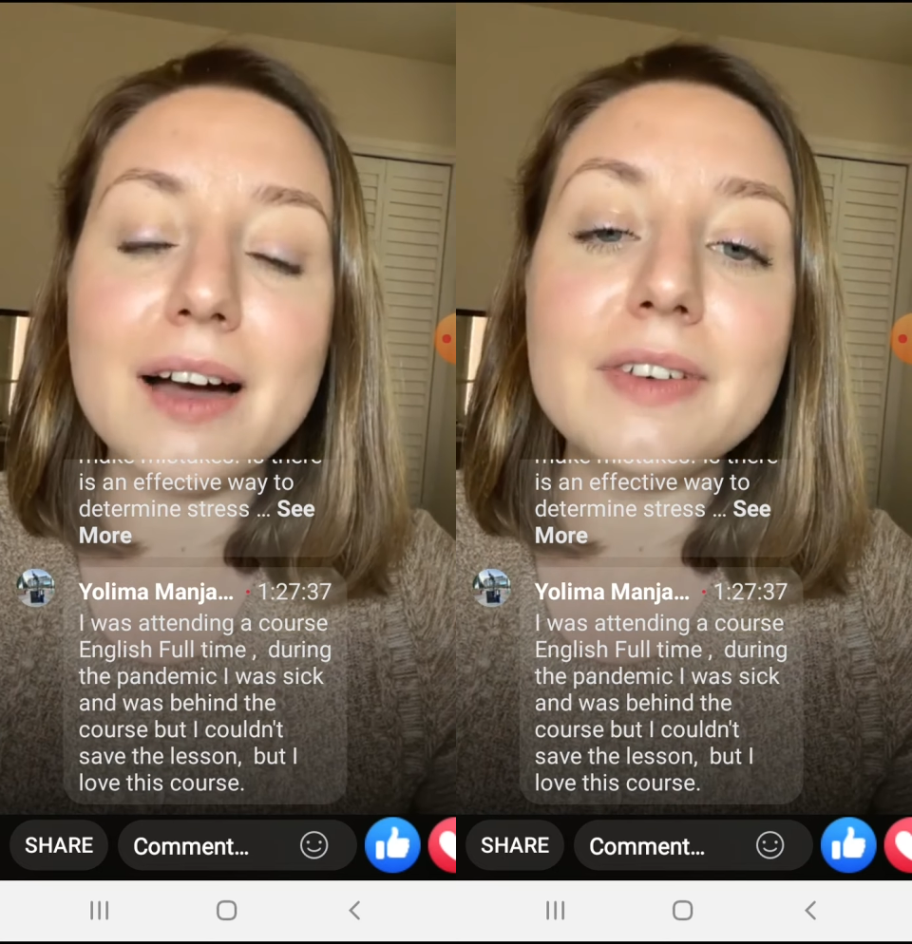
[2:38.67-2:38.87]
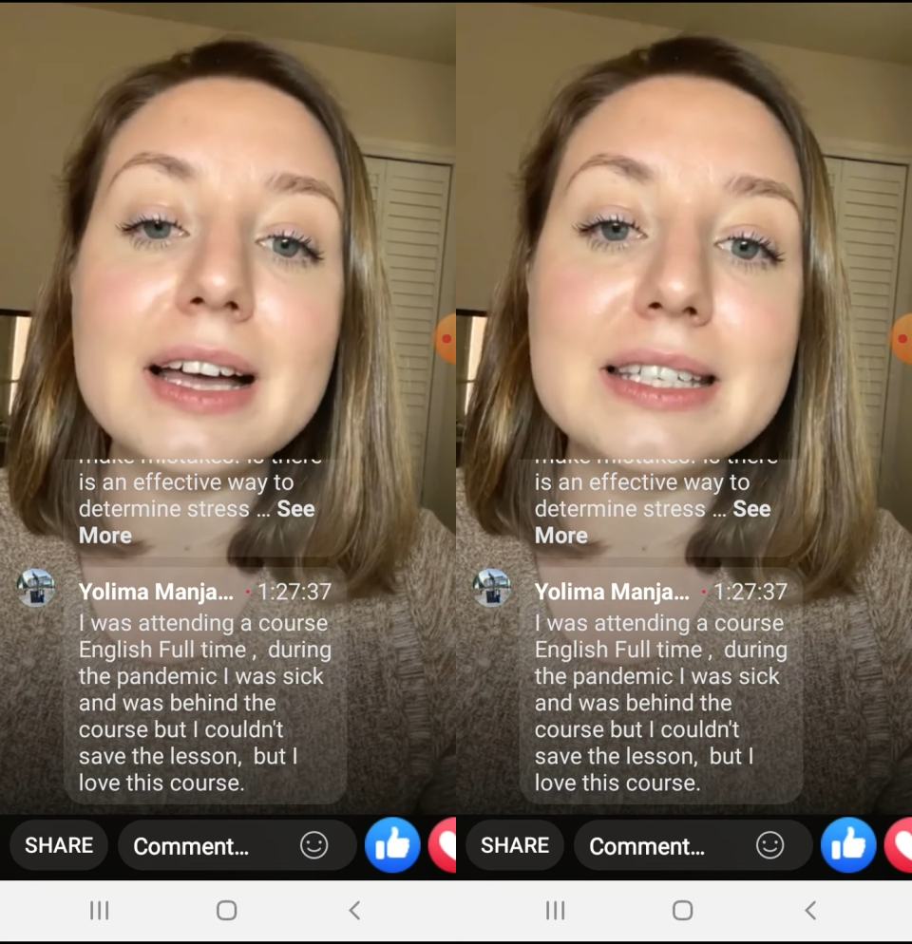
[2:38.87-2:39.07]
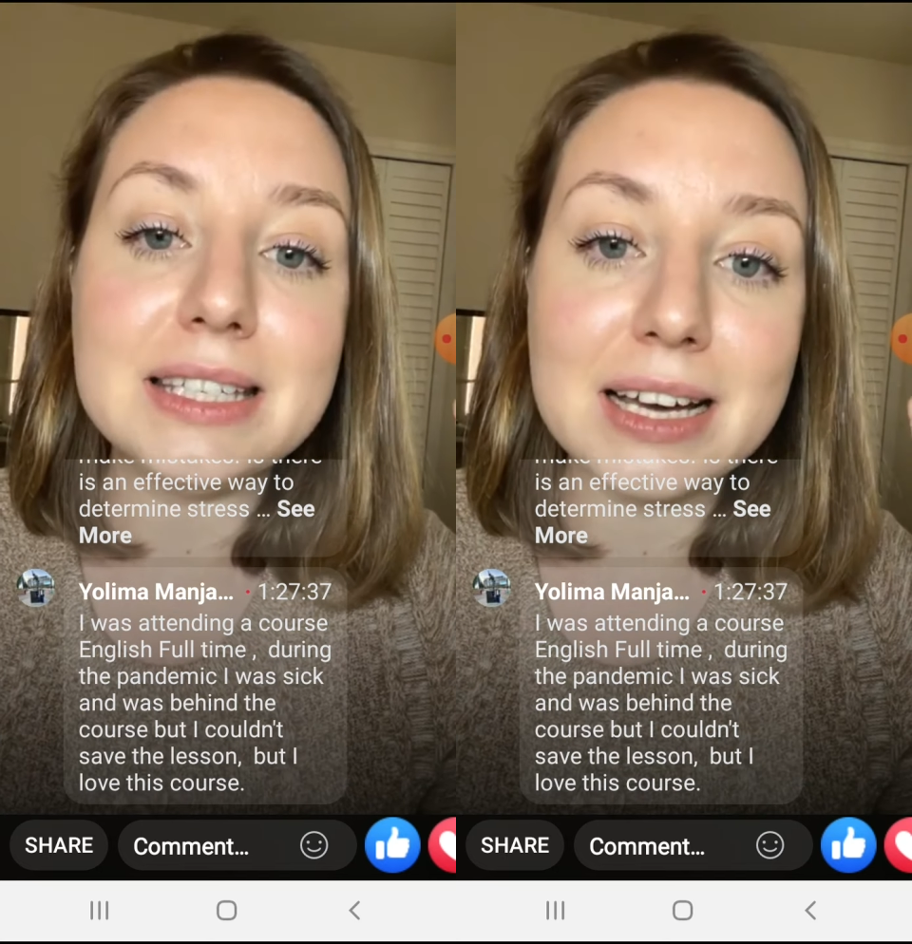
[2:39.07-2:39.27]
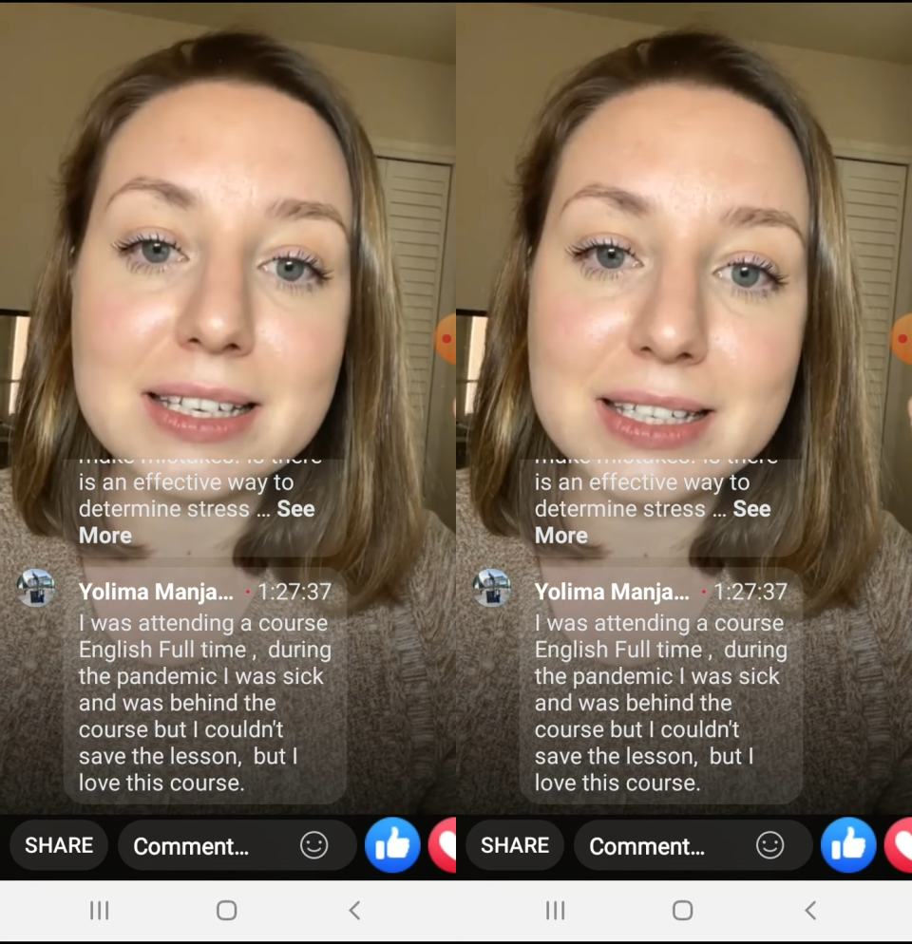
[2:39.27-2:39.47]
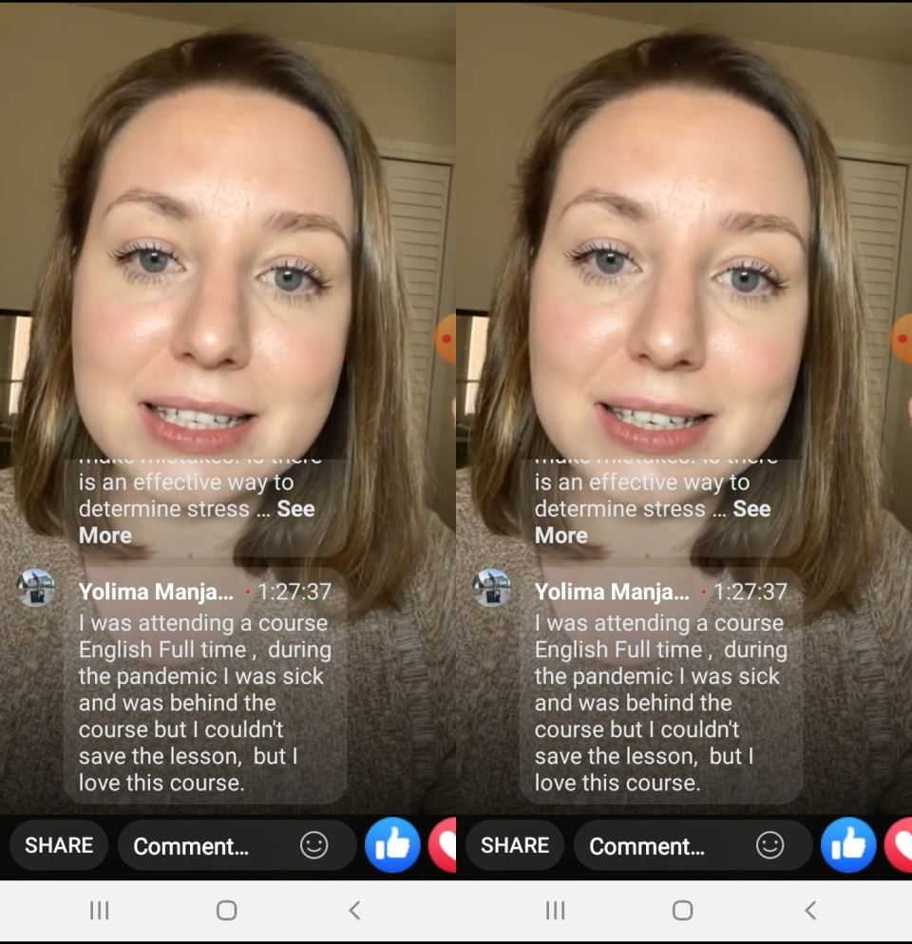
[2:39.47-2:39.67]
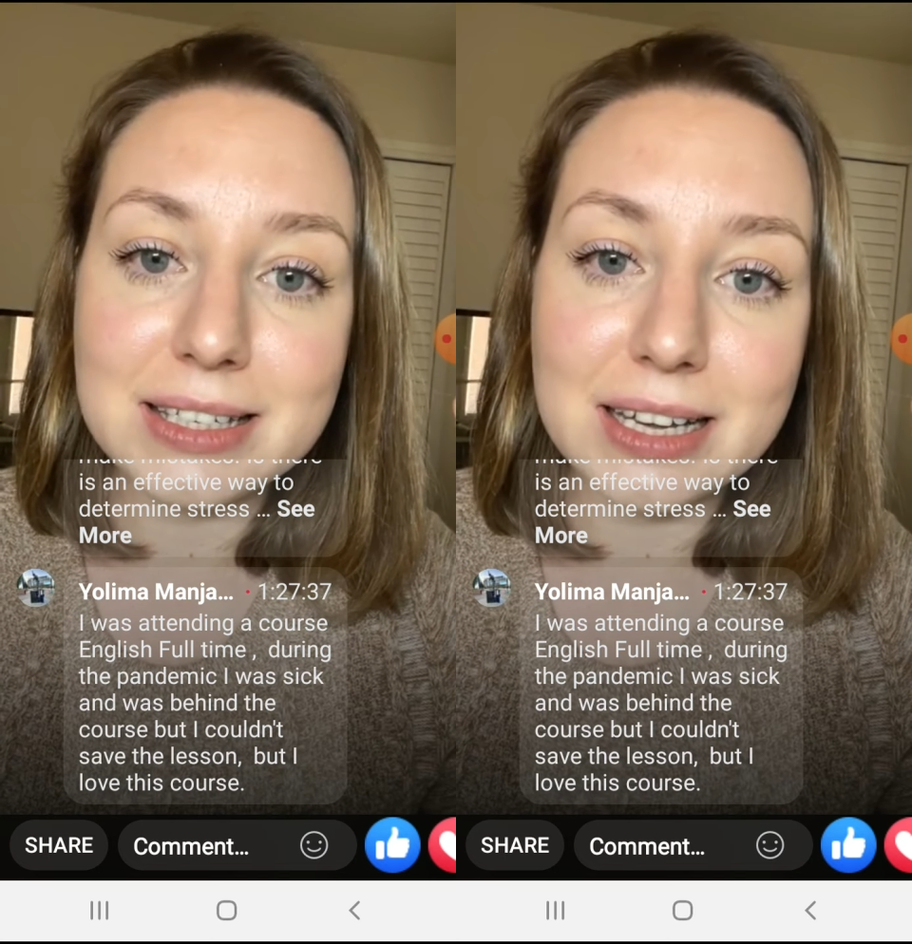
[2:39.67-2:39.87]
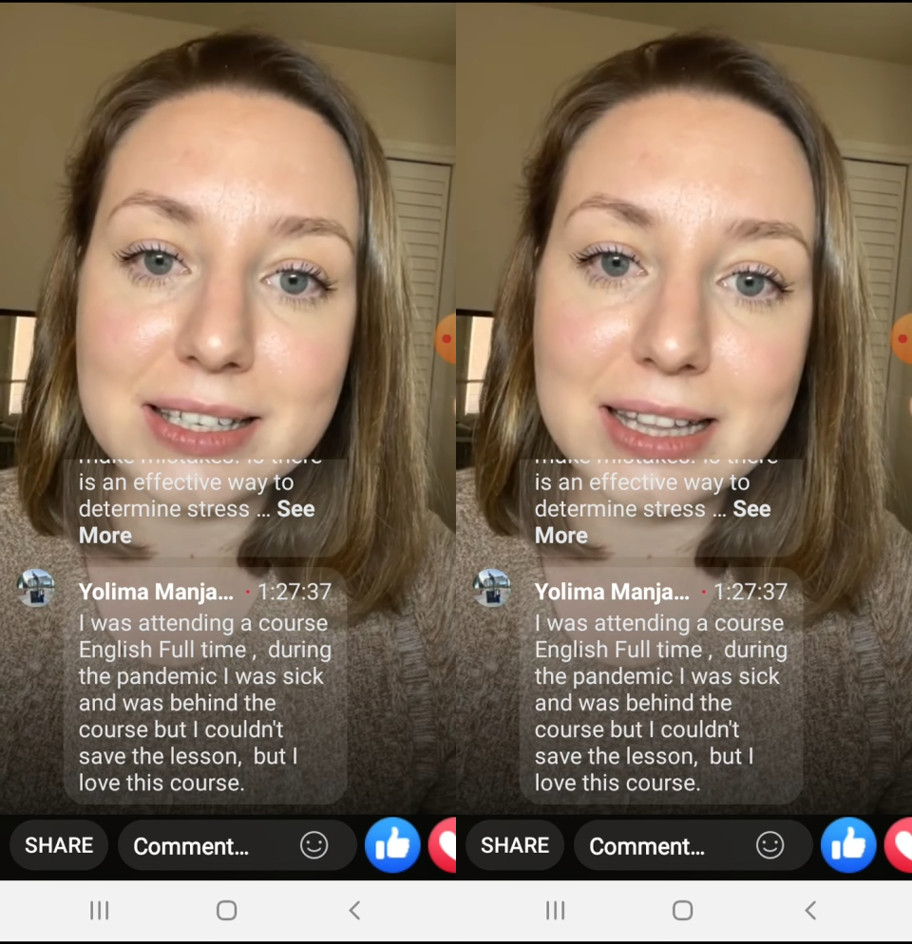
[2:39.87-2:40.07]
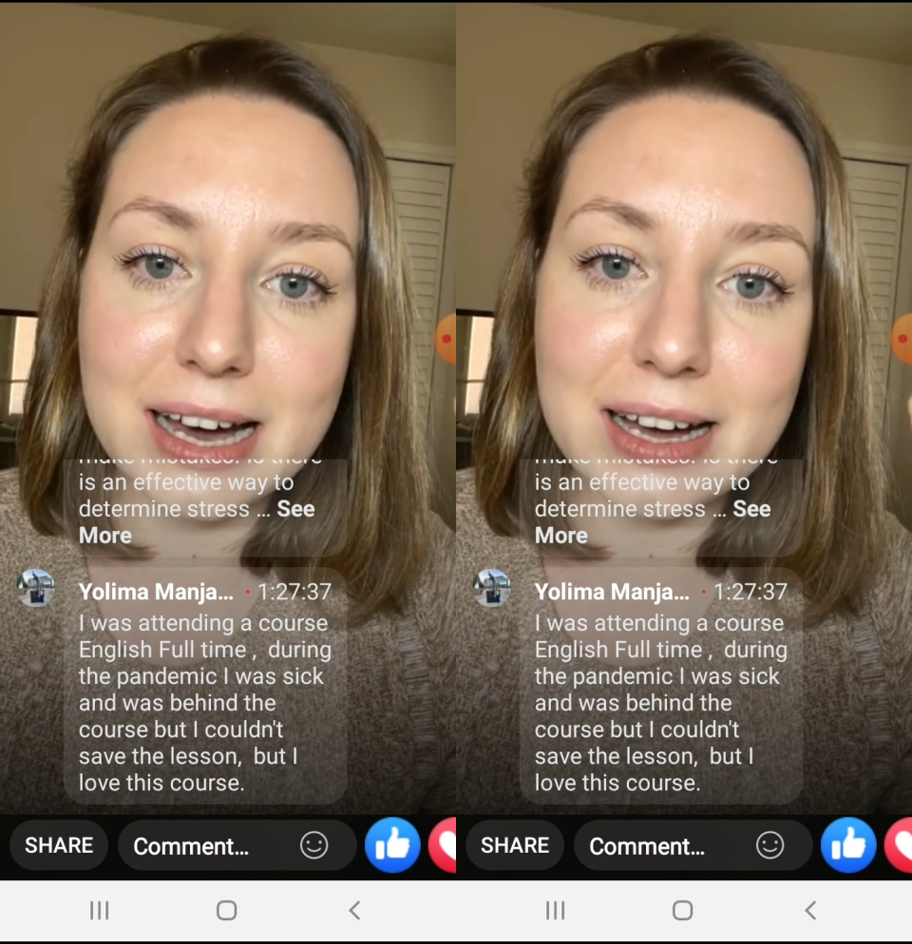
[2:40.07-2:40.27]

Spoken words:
does that.